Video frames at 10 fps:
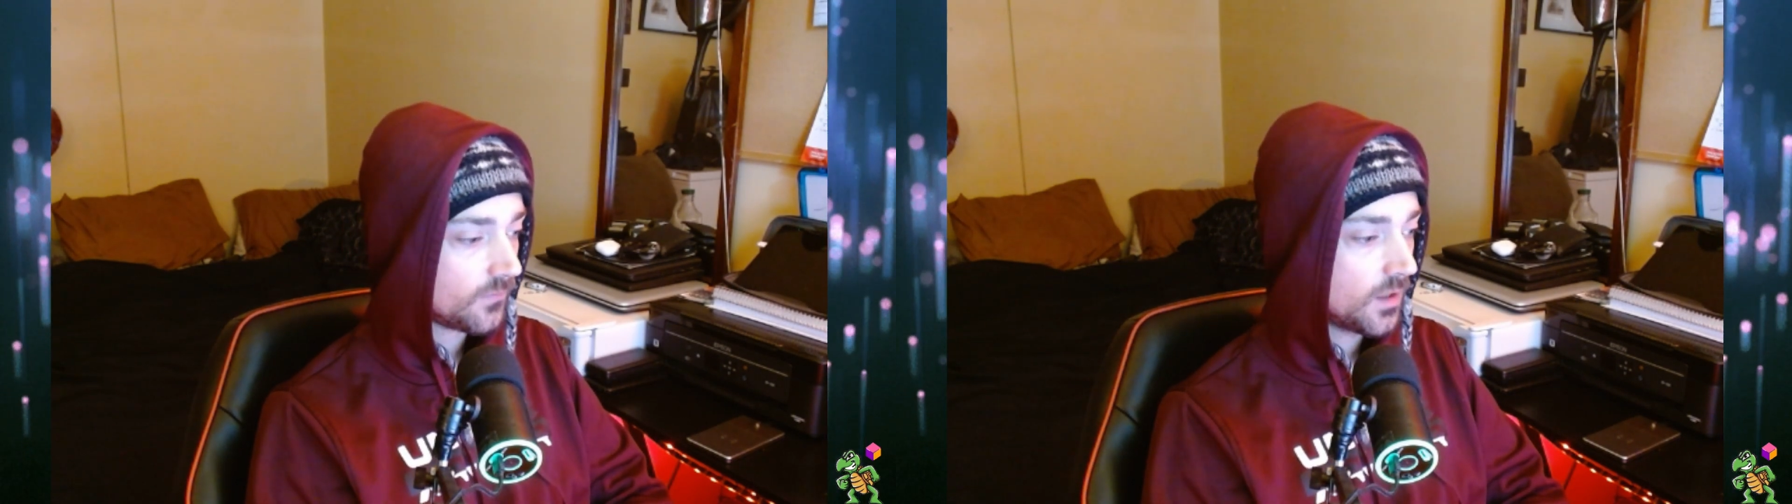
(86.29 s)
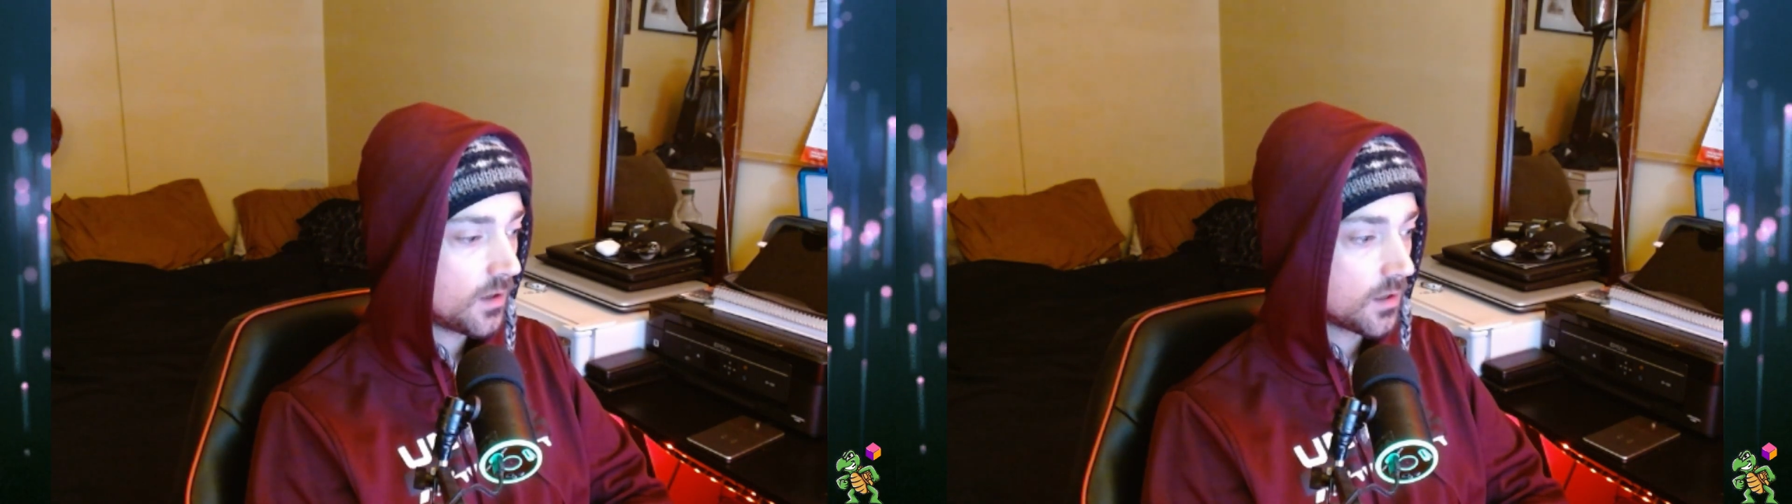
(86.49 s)

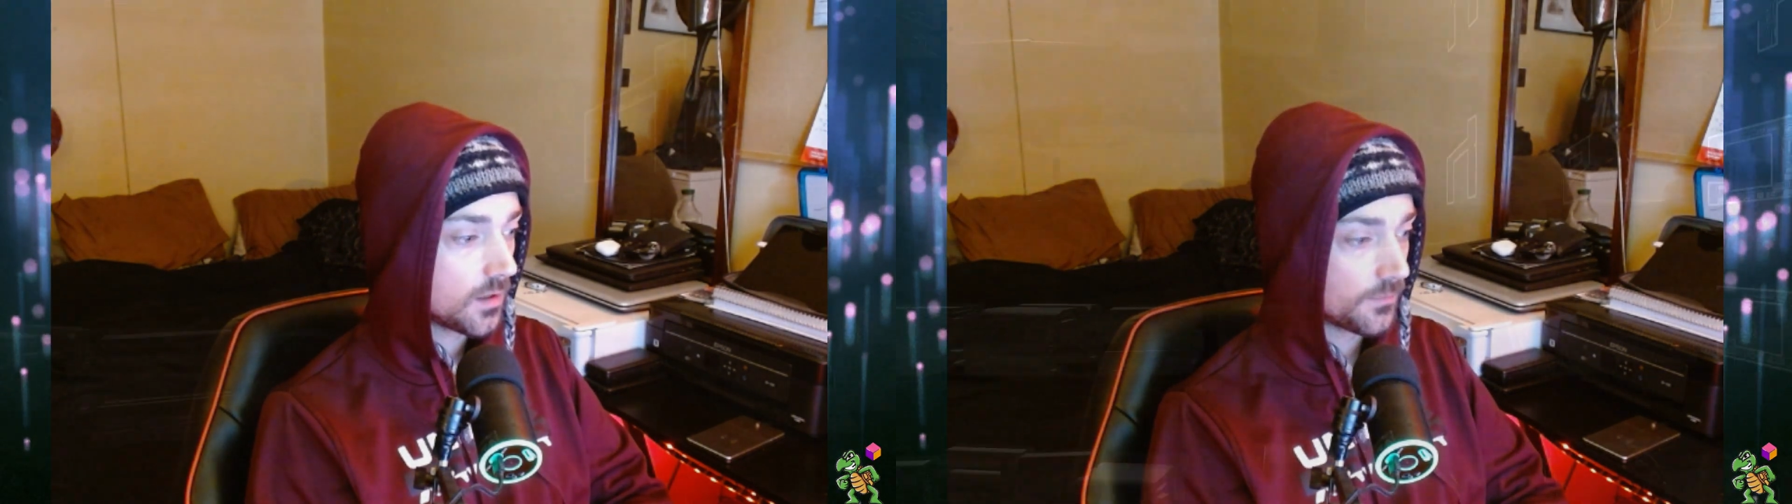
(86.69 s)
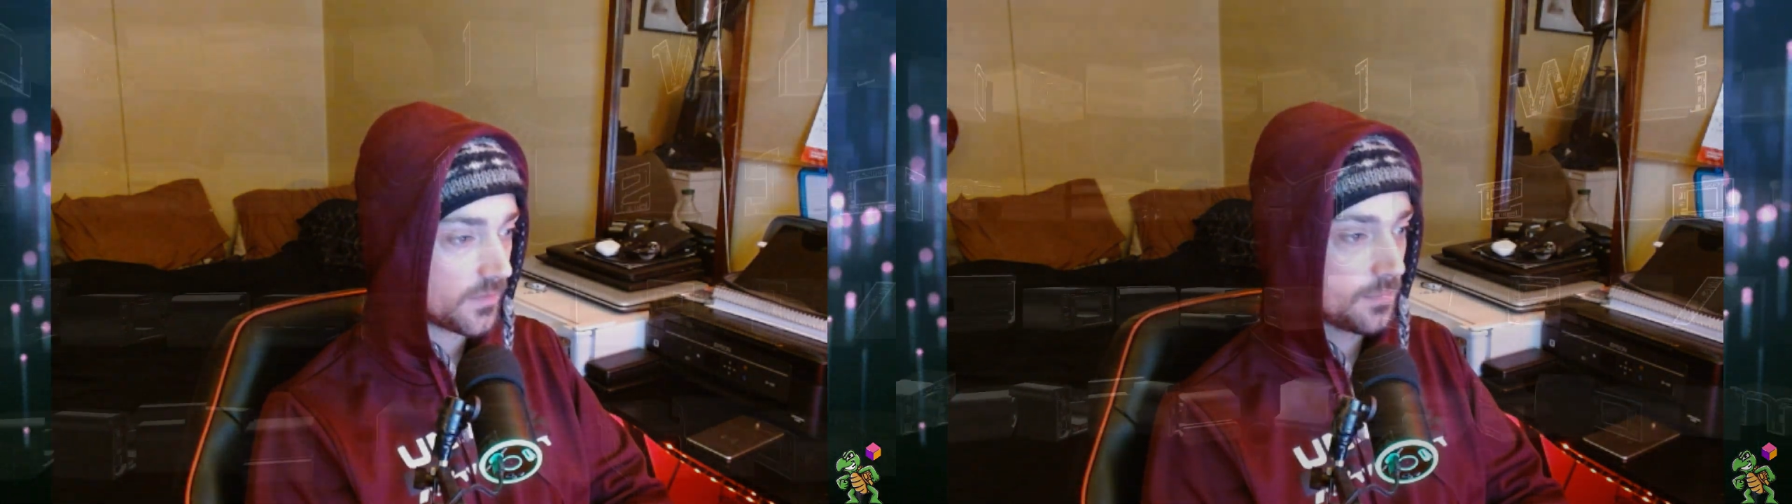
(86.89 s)

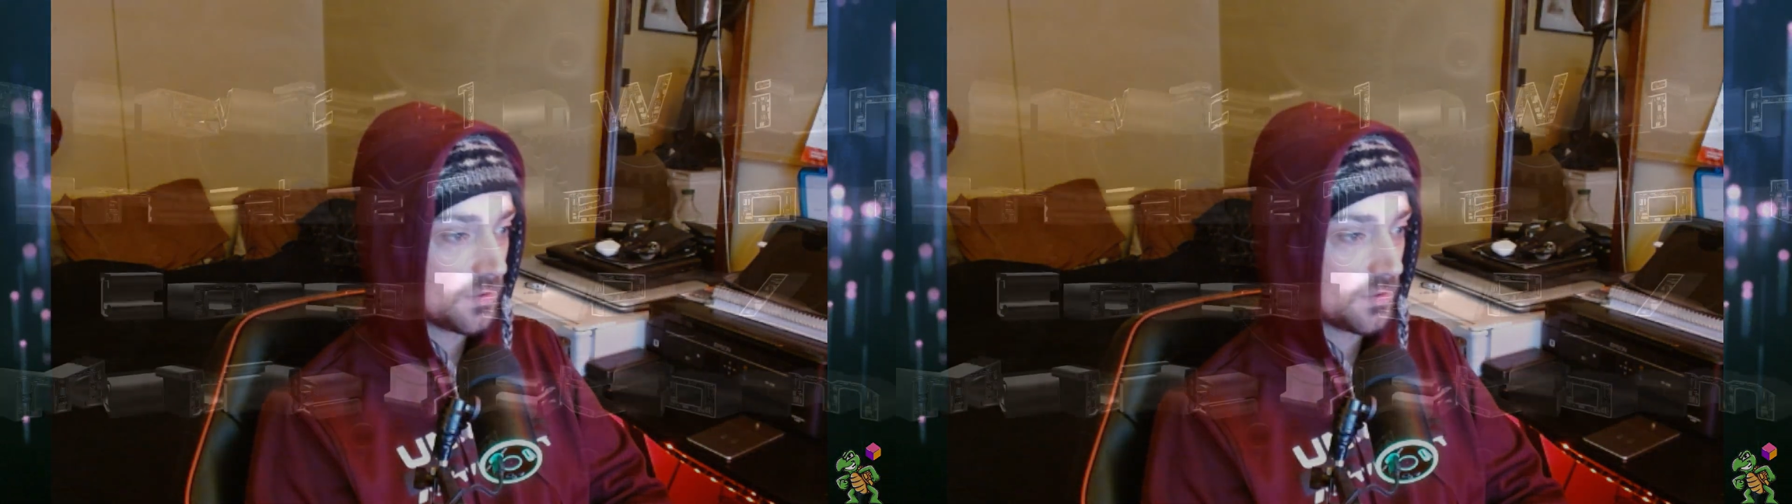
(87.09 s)
That'd be an